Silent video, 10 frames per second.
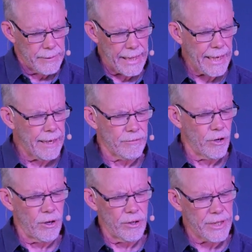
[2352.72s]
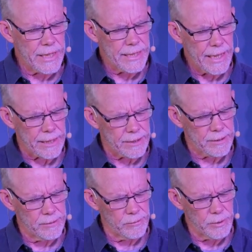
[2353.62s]
have all that it takes.
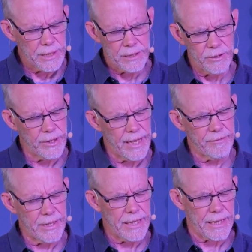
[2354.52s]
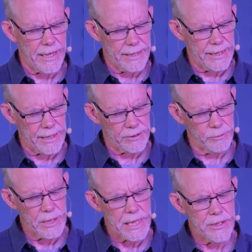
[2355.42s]
We don't have any that it takes.
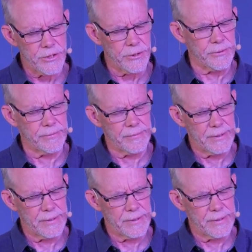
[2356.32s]
We need You.